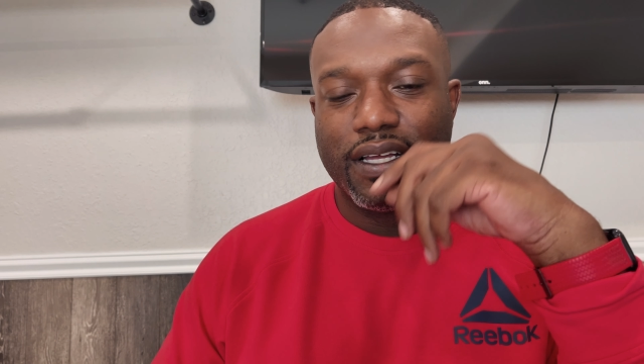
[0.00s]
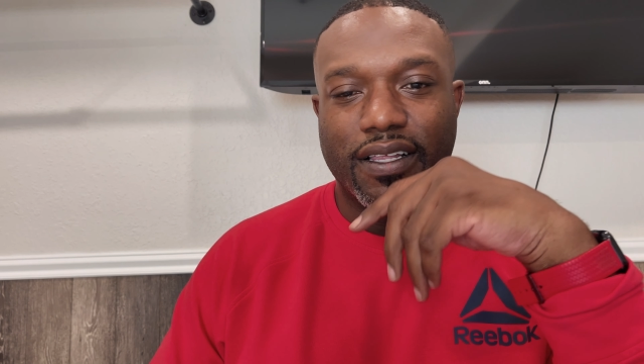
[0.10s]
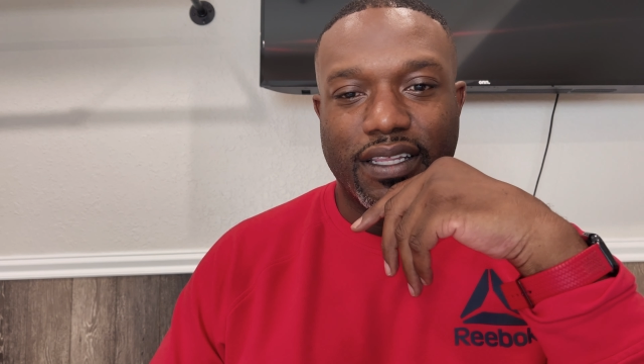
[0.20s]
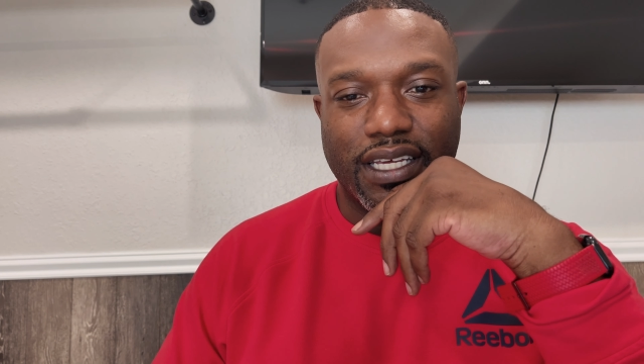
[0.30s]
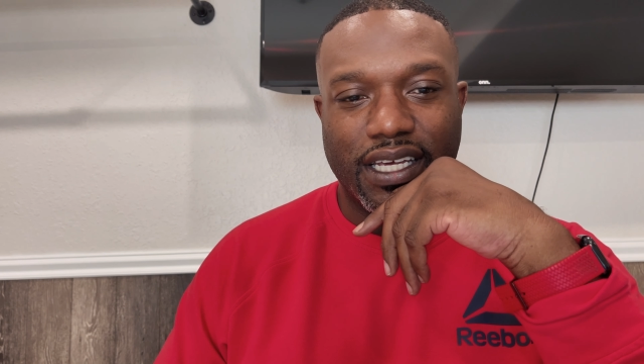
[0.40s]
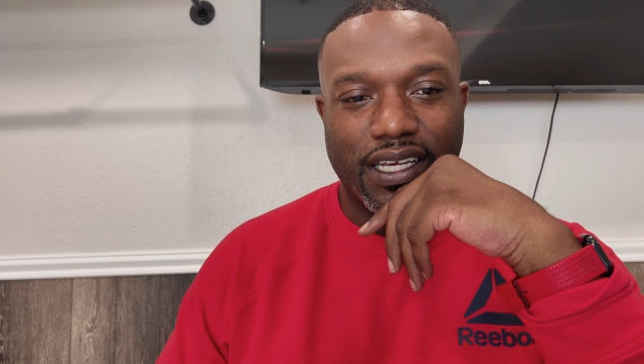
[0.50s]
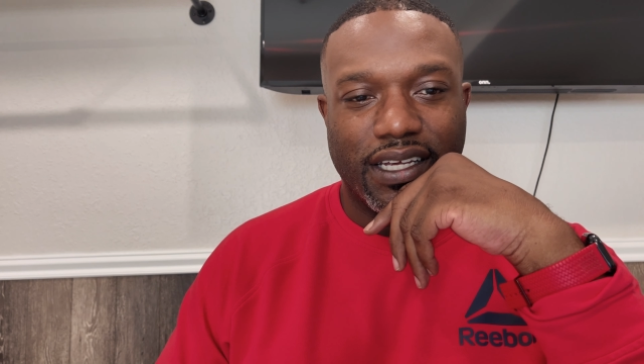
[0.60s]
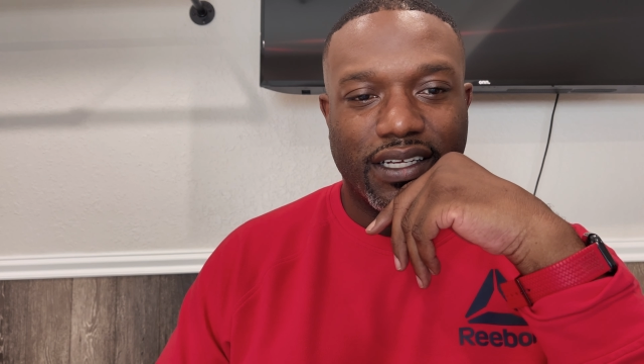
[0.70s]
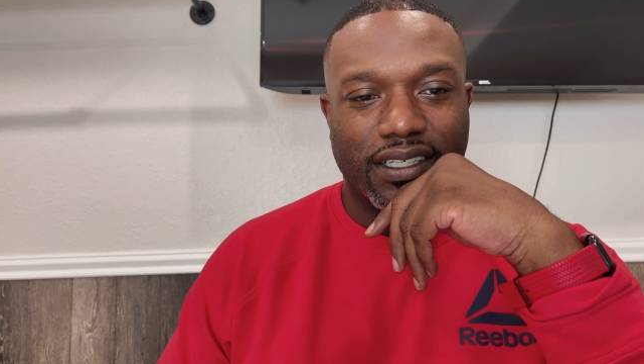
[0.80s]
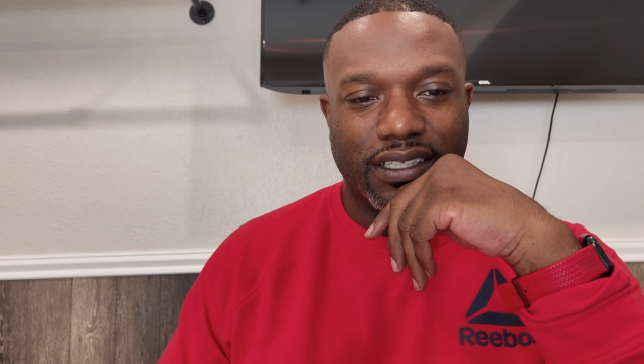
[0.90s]

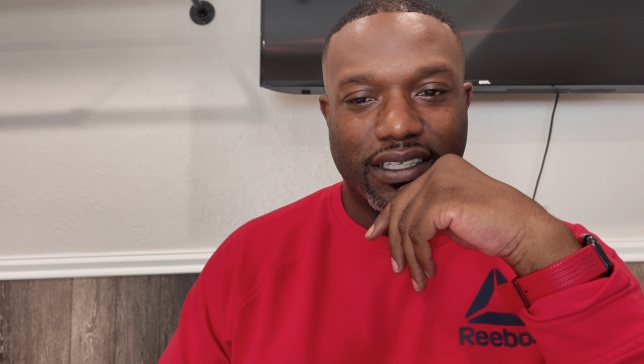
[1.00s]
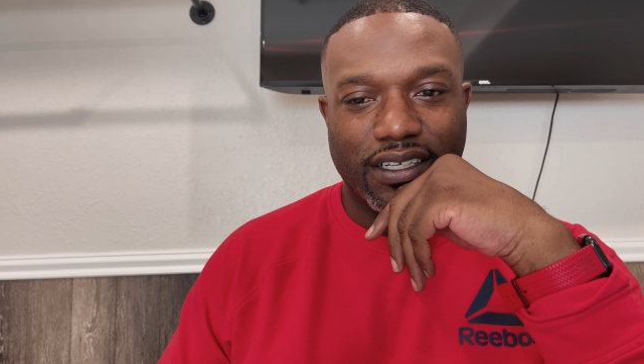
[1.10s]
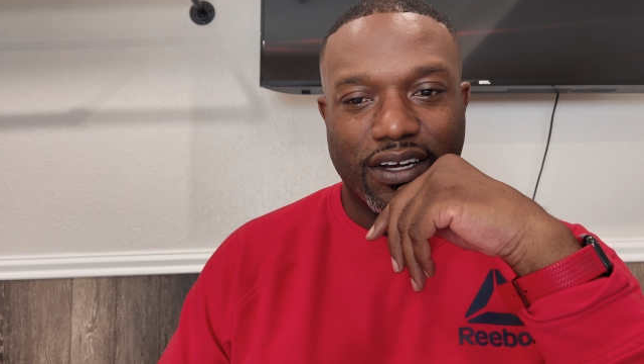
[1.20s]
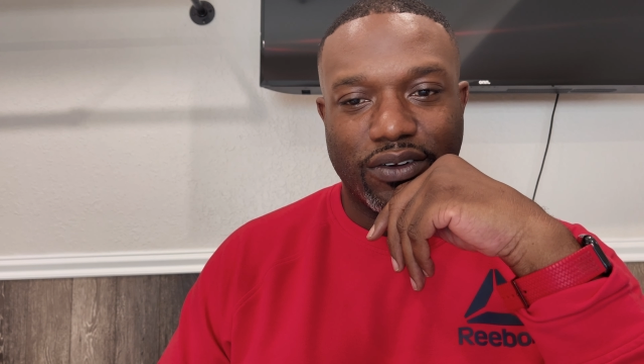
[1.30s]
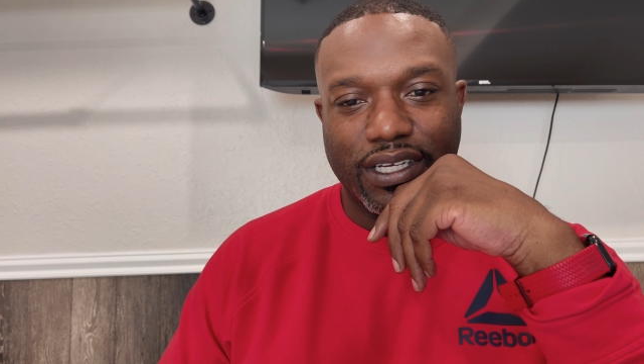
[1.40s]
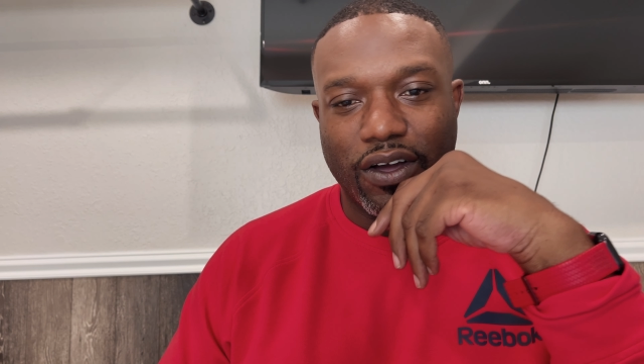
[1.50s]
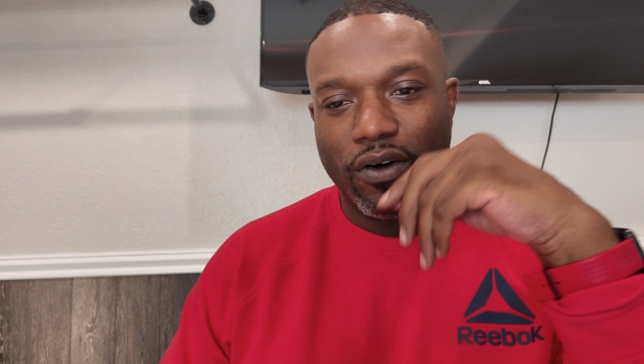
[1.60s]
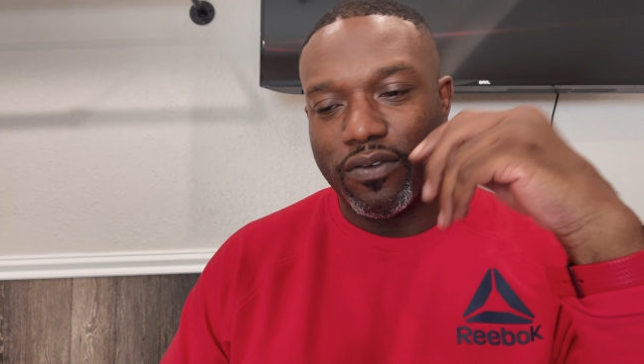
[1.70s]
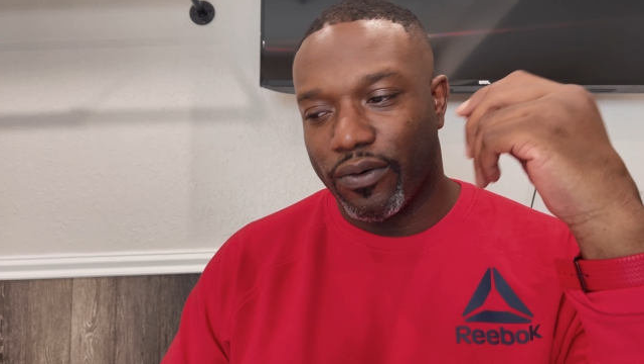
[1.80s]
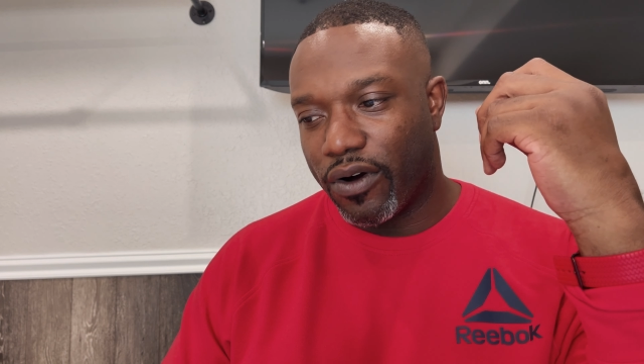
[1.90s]
the, you know, the
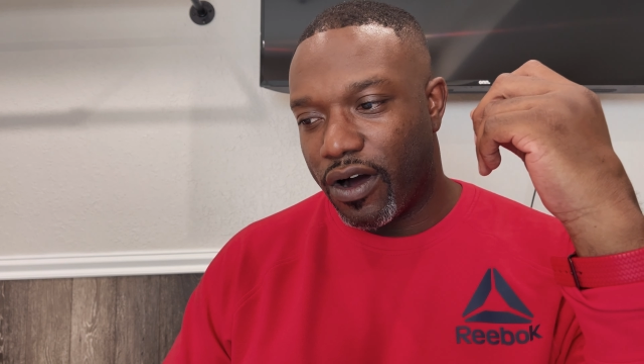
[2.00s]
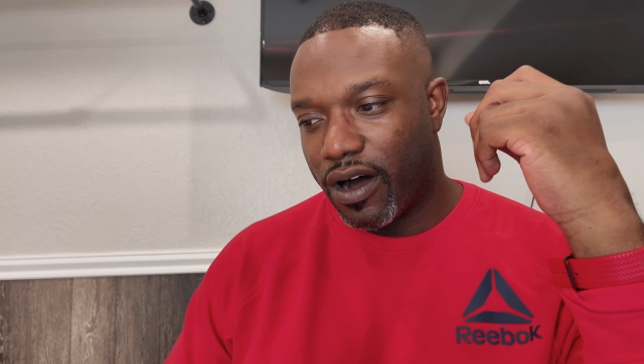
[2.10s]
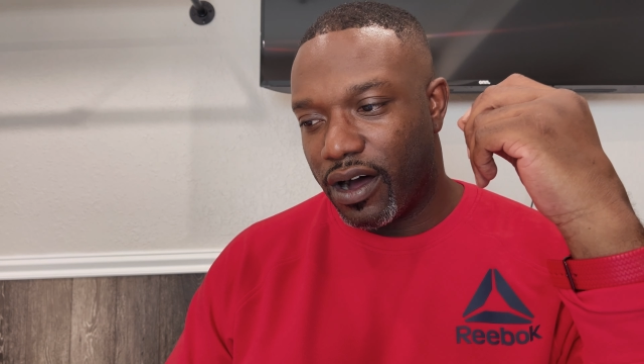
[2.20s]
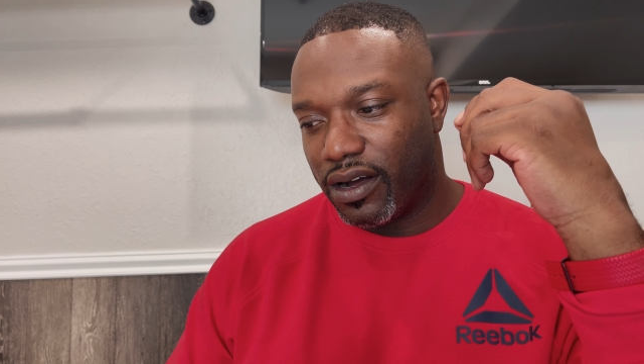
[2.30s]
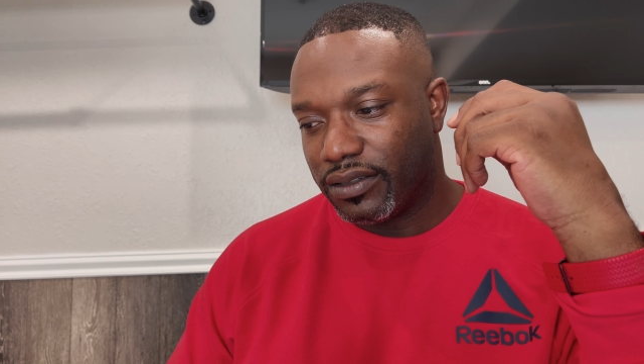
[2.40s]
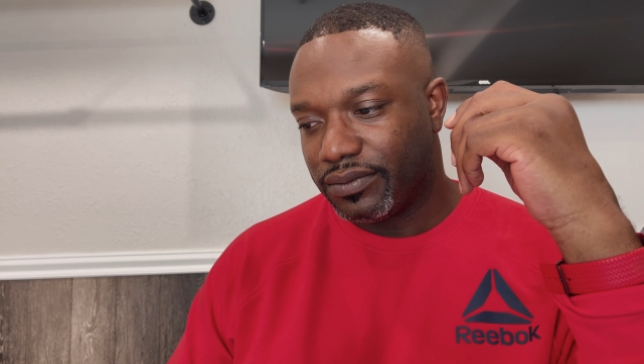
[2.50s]
overall